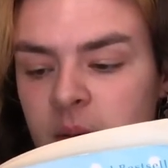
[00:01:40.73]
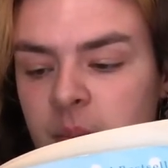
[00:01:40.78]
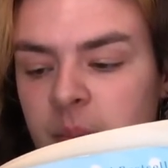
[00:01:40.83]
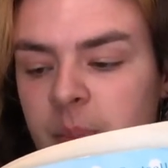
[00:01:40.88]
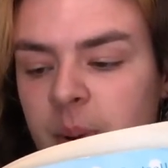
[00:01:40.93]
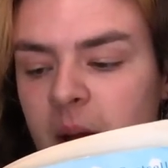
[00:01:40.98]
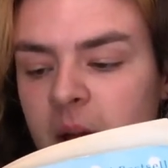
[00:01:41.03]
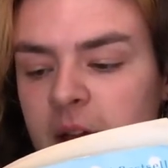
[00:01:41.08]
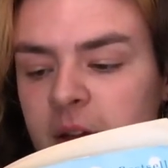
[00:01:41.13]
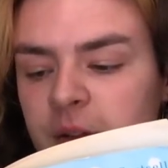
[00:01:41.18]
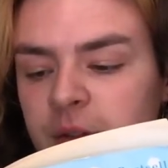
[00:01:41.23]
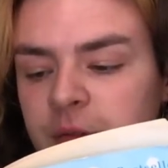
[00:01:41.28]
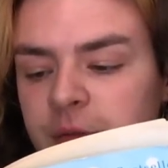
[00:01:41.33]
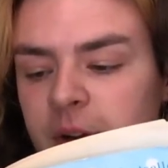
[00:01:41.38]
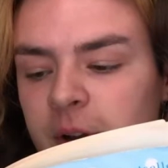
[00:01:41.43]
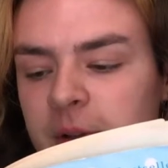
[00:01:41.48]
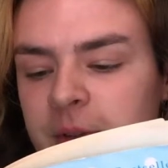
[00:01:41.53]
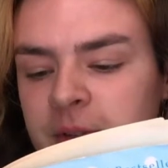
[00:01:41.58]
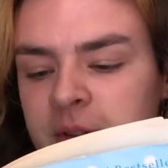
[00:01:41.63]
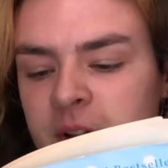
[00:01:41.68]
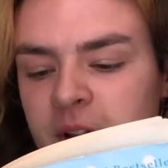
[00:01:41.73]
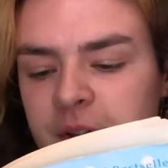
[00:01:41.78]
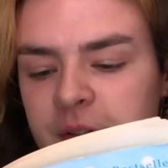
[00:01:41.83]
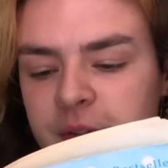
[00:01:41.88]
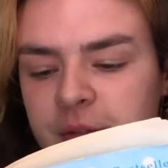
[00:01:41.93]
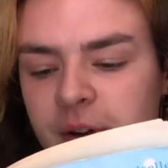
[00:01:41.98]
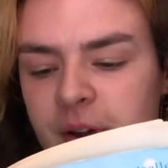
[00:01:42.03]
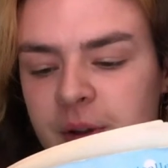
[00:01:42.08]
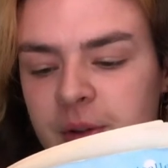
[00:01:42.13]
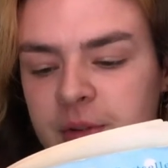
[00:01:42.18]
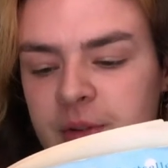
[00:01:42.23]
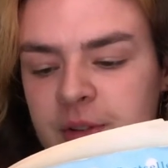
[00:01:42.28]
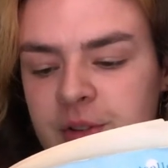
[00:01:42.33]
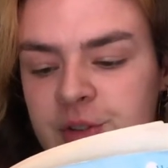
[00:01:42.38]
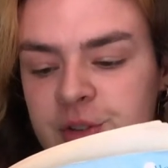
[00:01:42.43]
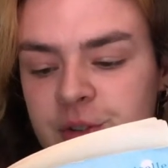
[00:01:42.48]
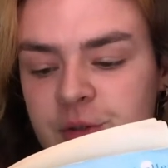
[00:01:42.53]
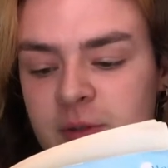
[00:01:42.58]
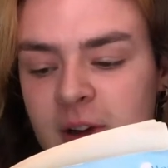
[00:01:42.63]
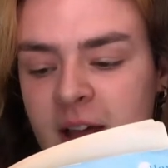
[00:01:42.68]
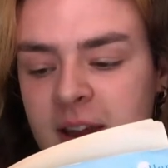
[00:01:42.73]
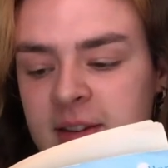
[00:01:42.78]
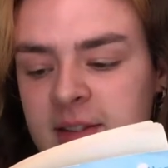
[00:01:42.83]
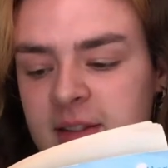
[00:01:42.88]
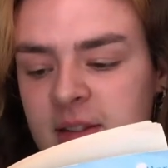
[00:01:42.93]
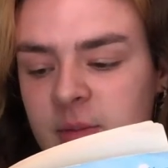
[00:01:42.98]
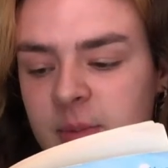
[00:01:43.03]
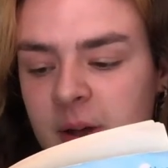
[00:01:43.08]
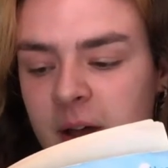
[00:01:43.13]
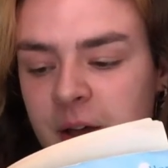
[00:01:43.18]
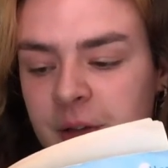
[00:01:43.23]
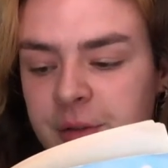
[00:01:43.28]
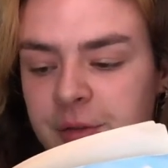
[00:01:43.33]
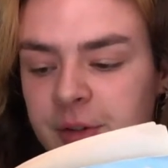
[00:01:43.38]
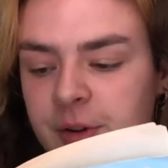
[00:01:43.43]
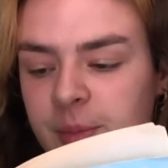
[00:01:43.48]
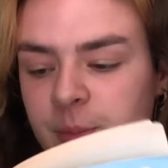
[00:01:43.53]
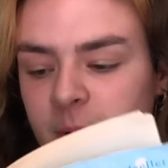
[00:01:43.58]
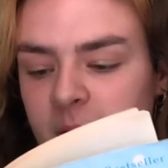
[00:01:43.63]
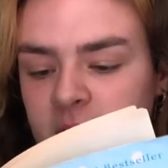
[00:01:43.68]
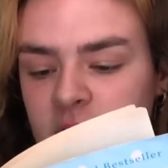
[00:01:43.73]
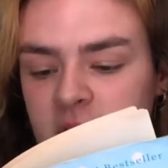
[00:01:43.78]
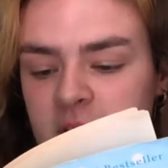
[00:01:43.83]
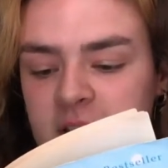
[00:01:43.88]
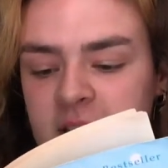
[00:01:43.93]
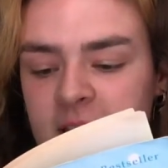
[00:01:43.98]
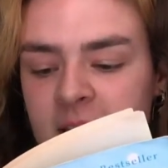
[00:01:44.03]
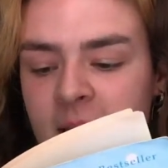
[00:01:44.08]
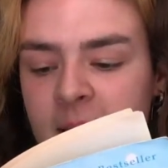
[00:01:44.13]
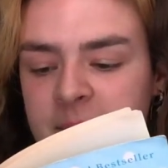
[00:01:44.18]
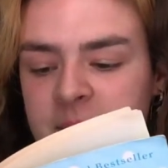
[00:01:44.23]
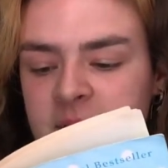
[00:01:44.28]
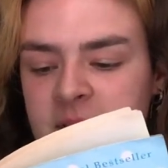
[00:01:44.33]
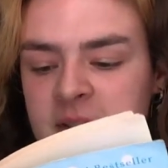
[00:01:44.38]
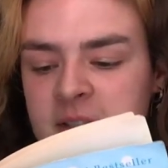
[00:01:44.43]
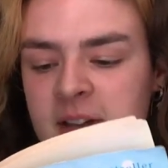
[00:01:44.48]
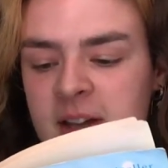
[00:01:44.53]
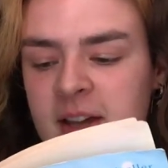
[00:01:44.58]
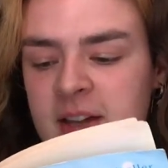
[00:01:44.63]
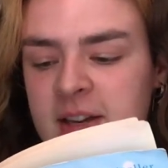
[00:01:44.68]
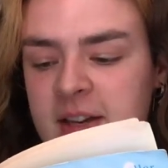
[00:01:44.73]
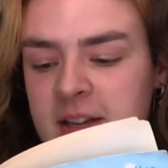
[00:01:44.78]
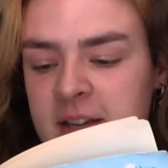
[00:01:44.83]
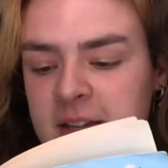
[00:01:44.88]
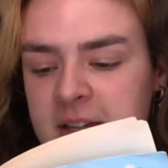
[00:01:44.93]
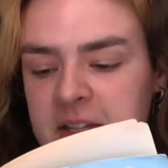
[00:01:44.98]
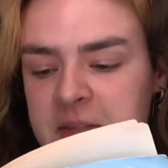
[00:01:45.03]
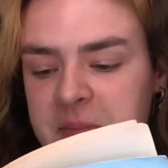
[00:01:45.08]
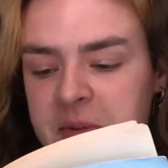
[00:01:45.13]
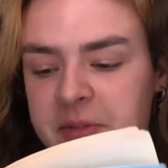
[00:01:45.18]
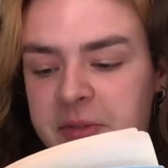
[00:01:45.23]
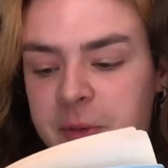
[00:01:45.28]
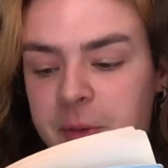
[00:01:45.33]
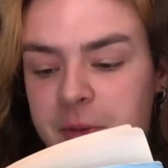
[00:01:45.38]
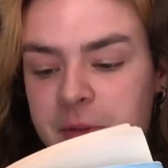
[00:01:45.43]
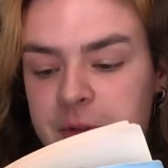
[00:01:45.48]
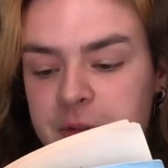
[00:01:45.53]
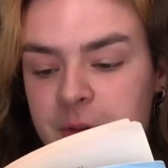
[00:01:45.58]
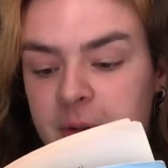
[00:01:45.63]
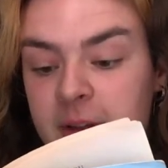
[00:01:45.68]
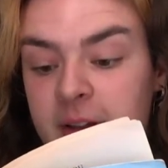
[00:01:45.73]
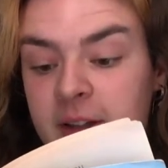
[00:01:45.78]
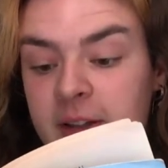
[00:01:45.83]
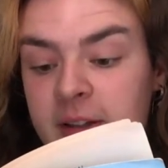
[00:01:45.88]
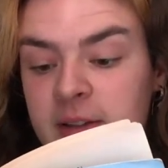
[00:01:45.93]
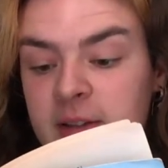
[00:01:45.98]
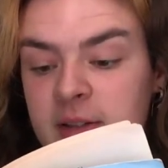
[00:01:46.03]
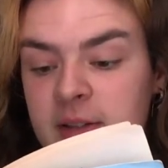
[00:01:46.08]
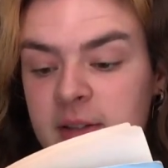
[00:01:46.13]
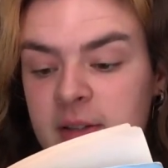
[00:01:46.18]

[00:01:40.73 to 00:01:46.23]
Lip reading: Bile rose in her throat and she ran to the bathroom, where she collapsed to her knees before the toilet.